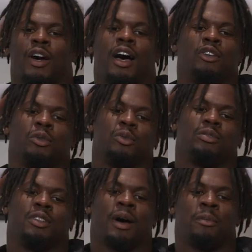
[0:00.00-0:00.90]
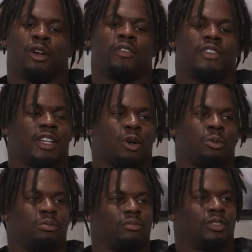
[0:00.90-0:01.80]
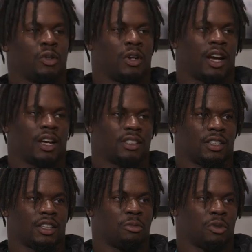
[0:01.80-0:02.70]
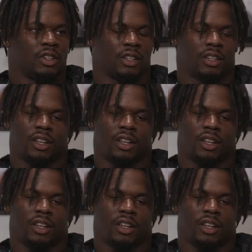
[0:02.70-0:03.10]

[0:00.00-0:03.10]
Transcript: How do the Miami Dolphins help you guys in the community?